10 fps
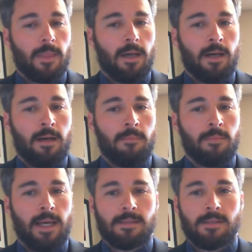
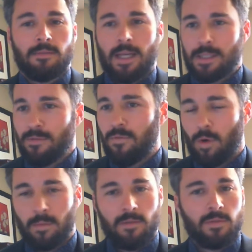That's a
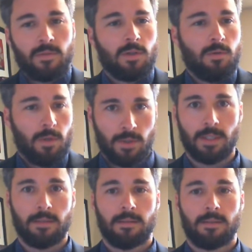form of
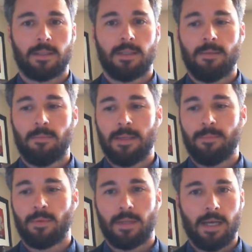coercion to keep
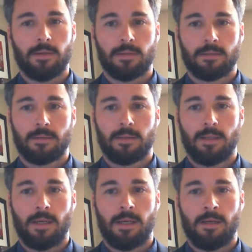people there
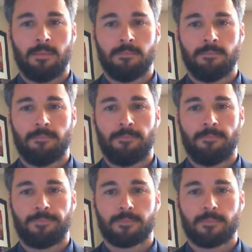in
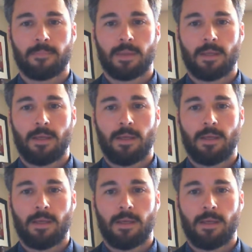
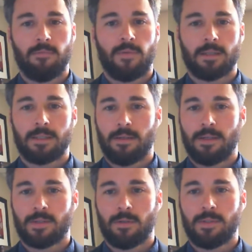involuntary
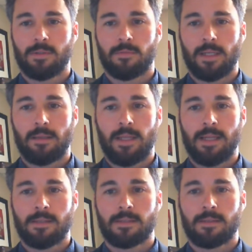servitude, right?
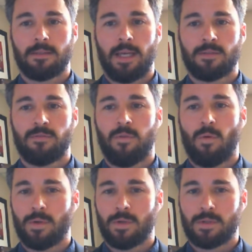That's
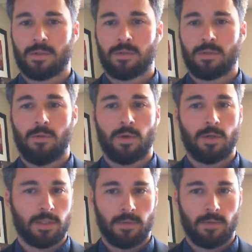force
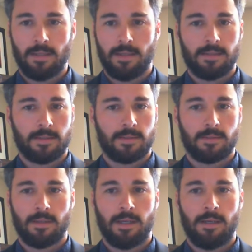coercion, right? That's
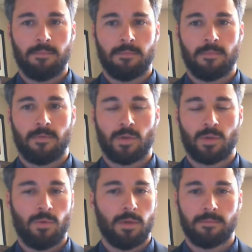for
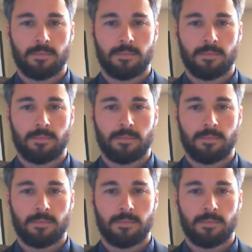sure